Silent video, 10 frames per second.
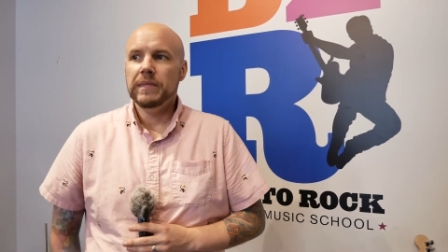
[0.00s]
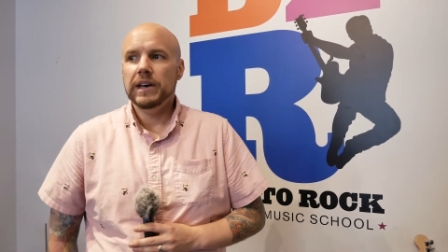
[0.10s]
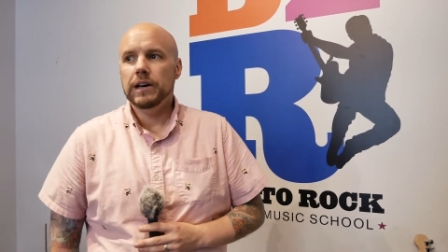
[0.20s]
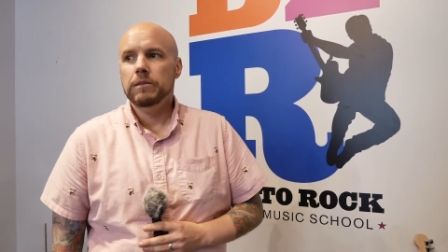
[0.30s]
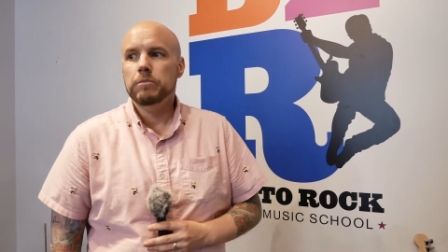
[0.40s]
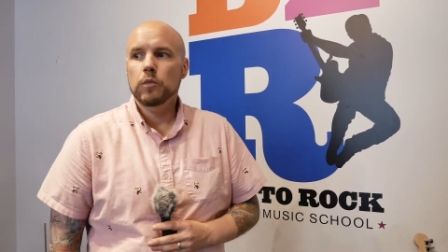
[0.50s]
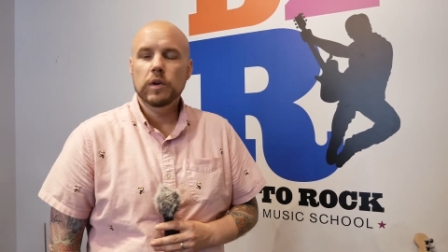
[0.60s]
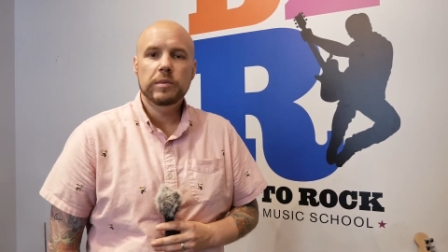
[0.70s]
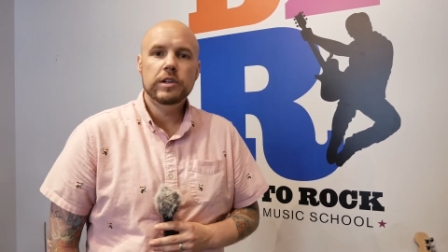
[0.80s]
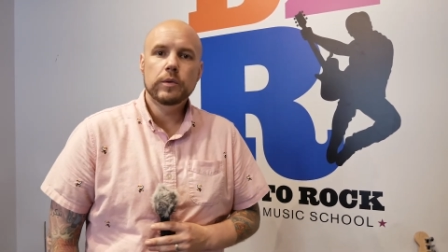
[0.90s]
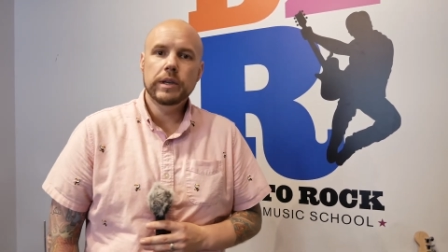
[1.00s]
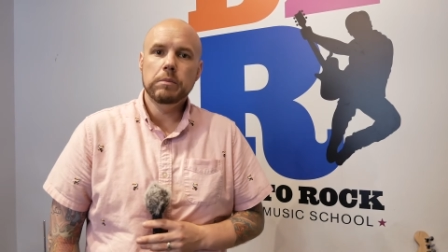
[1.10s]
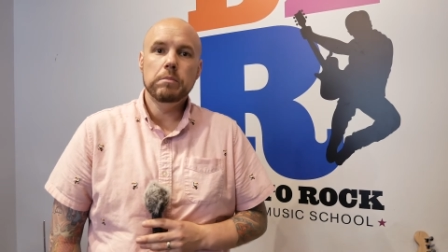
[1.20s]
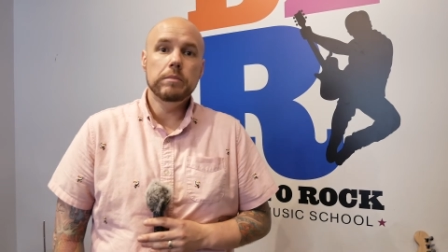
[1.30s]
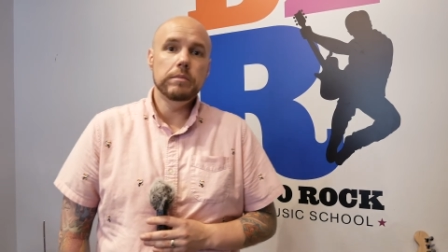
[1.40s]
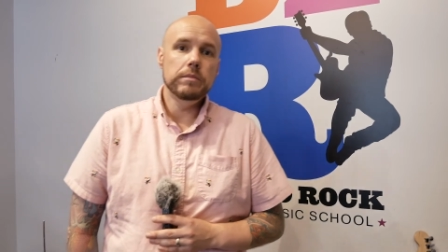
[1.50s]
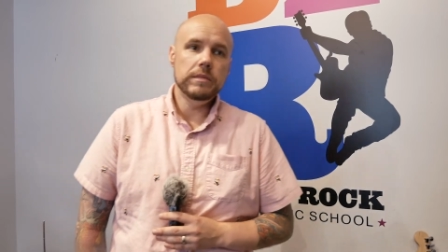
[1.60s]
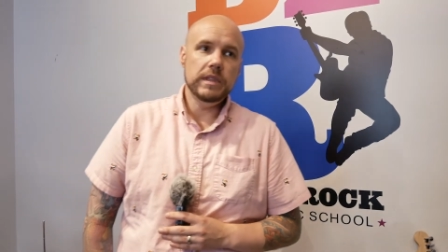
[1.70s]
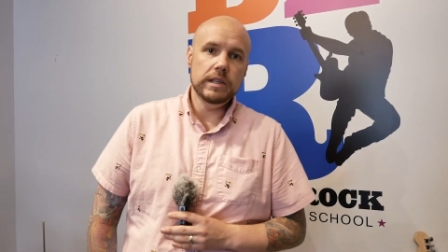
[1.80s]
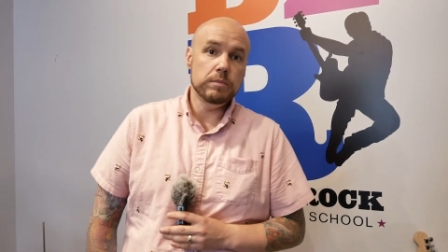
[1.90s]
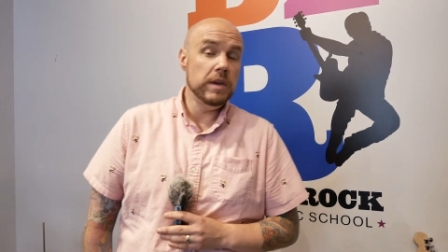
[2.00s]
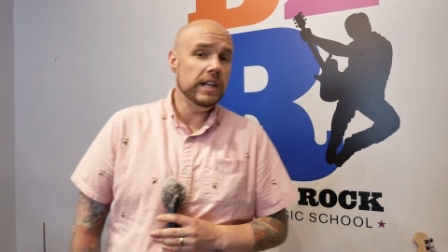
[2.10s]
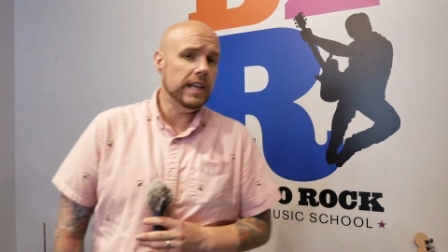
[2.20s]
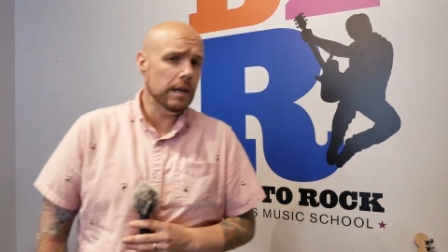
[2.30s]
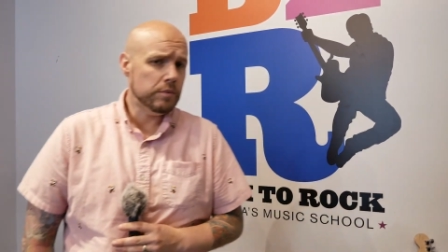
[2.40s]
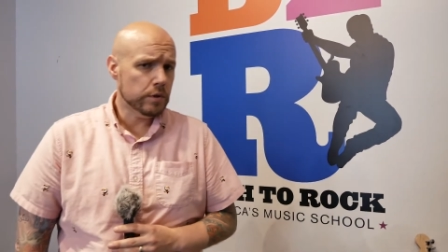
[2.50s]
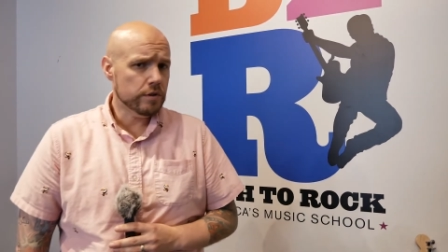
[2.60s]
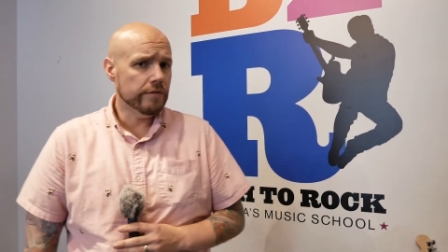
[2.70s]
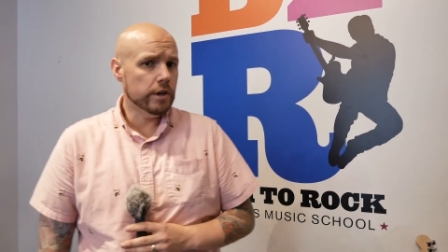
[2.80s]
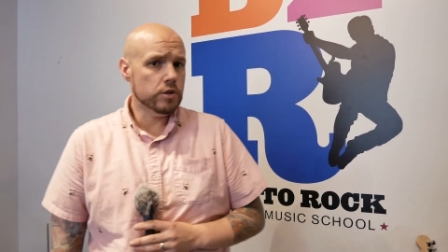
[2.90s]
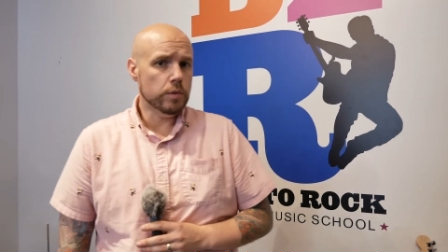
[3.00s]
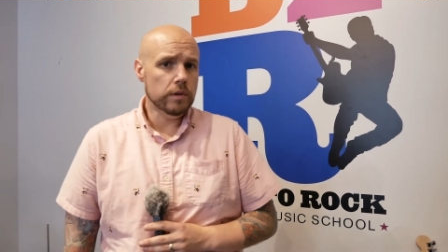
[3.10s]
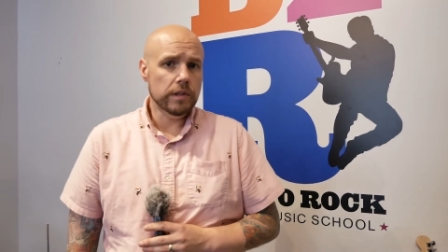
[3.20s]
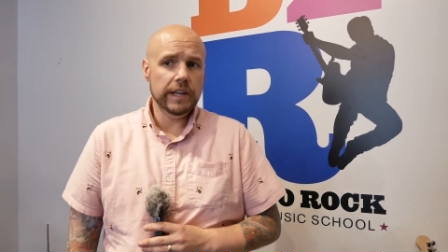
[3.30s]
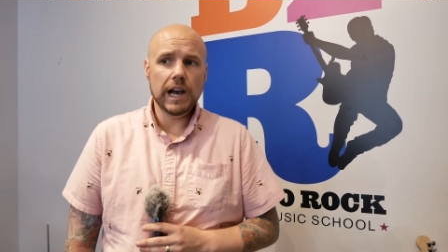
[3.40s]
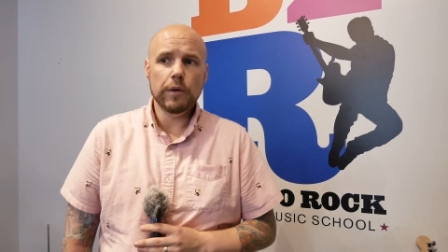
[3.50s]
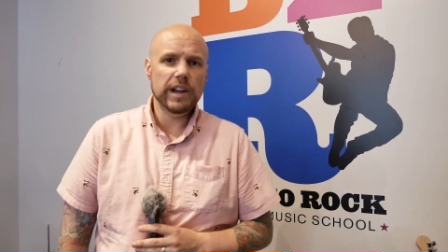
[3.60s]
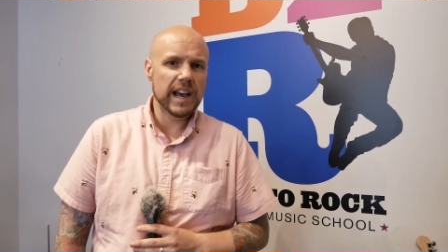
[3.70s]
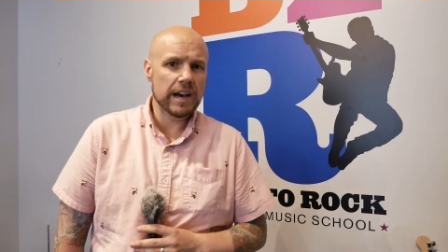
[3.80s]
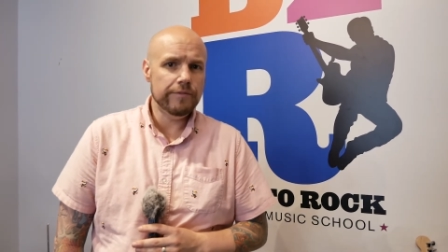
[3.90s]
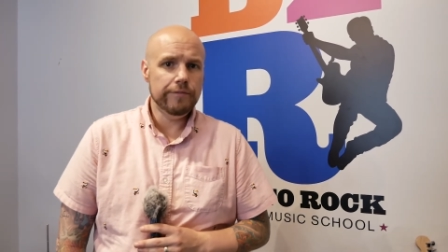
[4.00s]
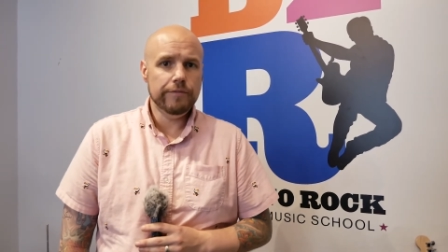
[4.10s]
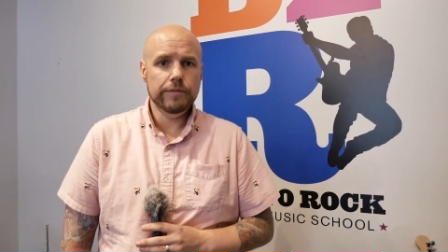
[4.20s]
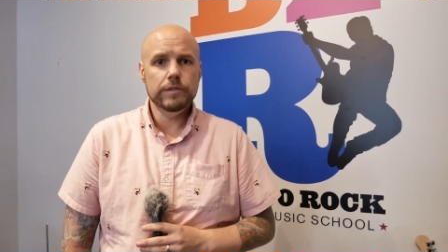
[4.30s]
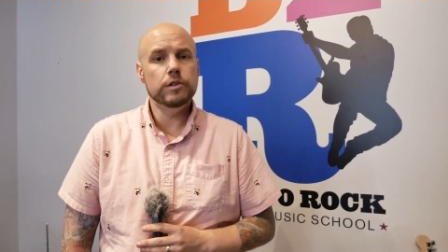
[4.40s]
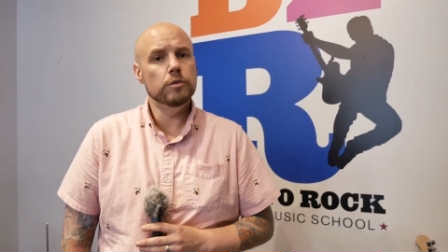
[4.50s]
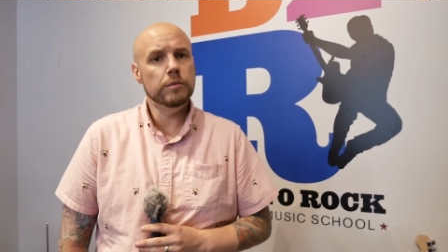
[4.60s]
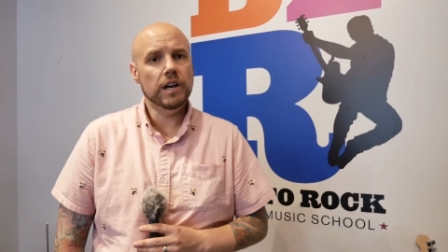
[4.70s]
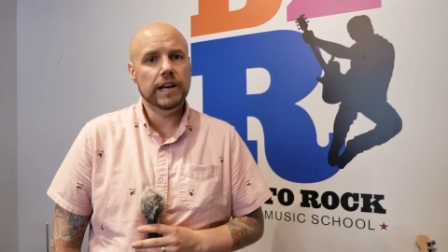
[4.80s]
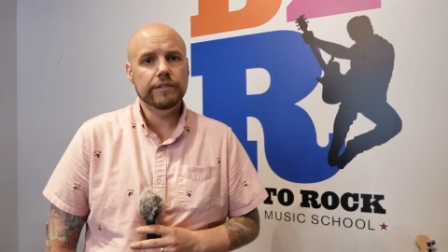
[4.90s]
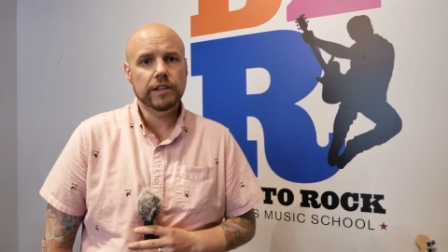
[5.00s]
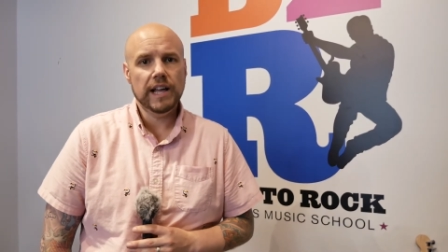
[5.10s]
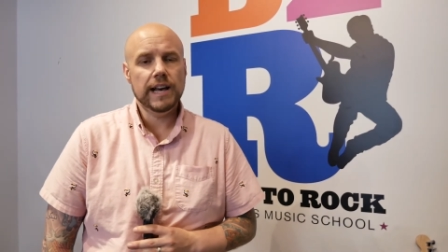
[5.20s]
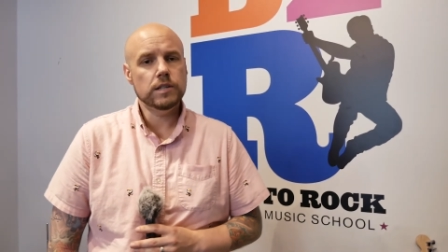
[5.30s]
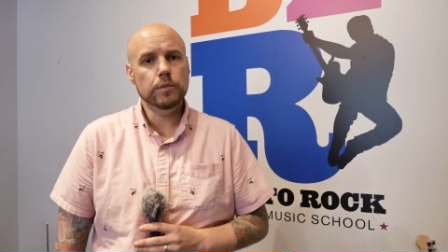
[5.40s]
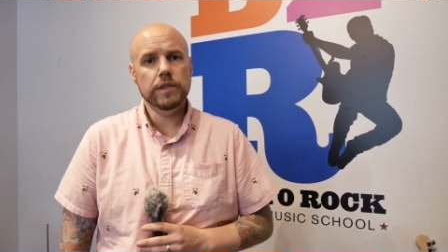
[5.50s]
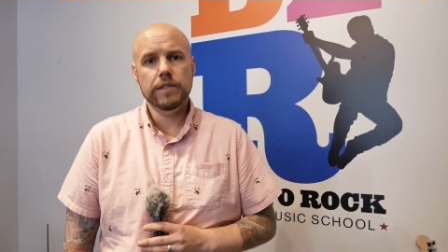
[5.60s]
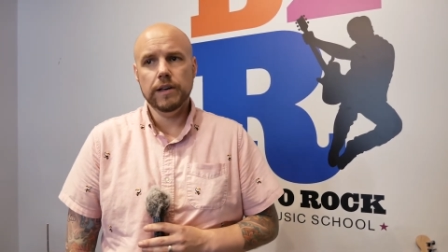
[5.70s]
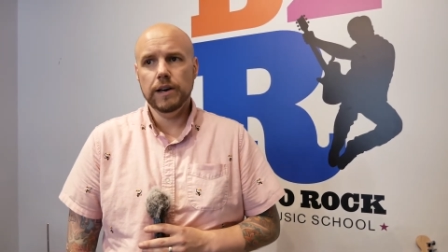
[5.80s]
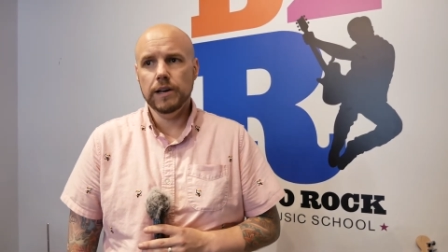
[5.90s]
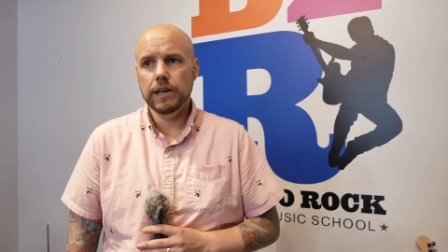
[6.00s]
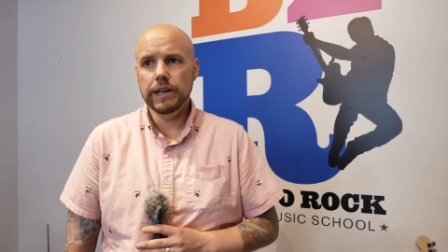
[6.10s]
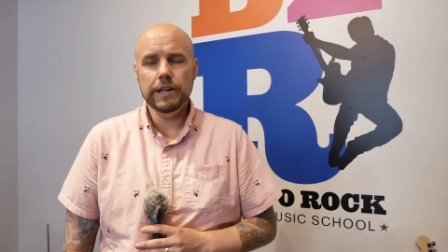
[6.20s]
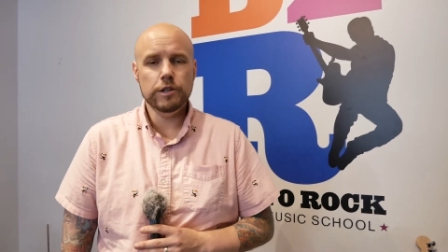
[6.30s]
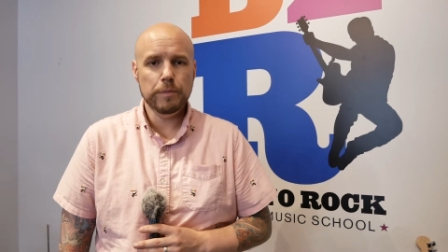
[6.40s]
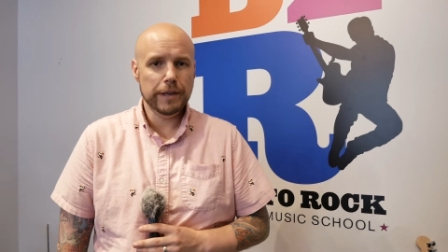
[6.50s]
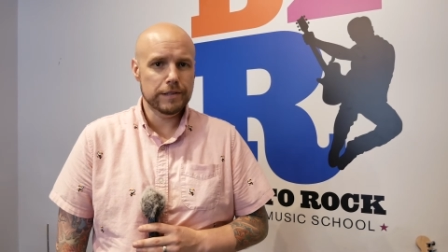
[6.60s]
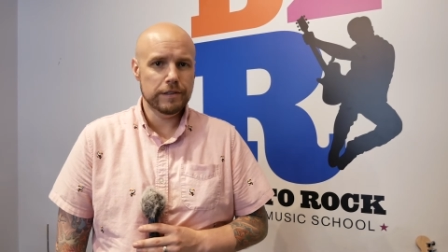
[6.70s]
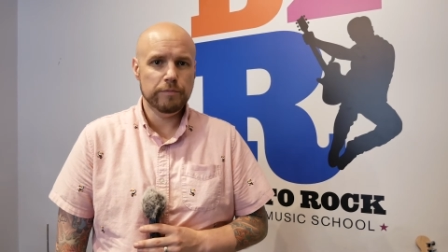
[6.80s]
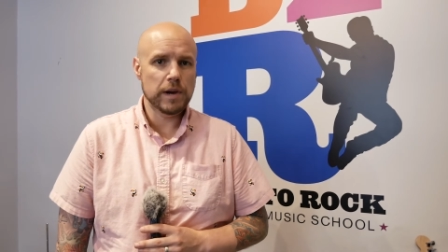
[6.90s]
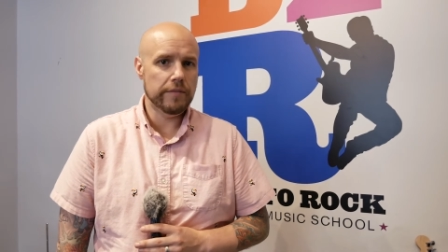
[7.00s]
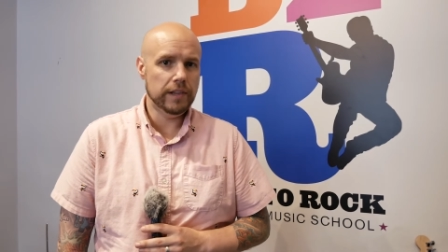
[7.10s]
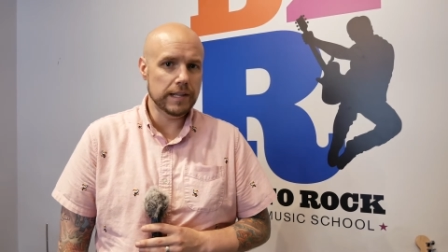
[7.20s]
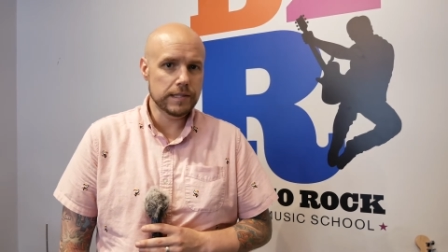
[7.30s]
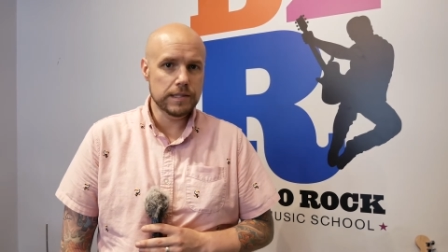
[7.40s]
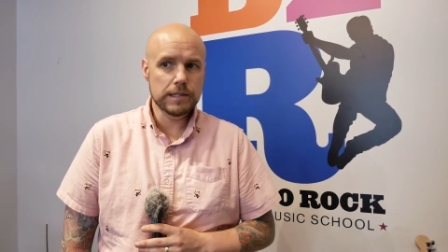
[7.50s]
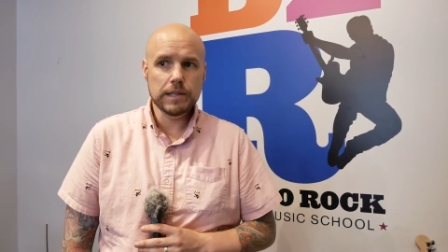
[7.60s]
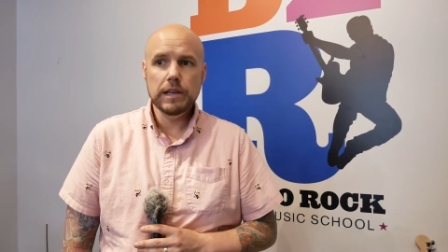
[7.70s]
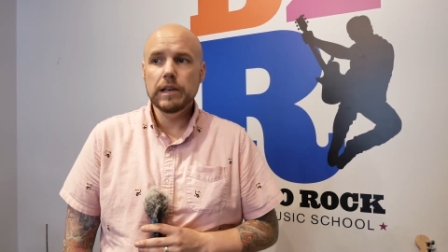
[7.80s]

um, we've been doing these mini camps, which are virtual, an hour and a half Zoom kind of class with uh, an intermix of private lessons.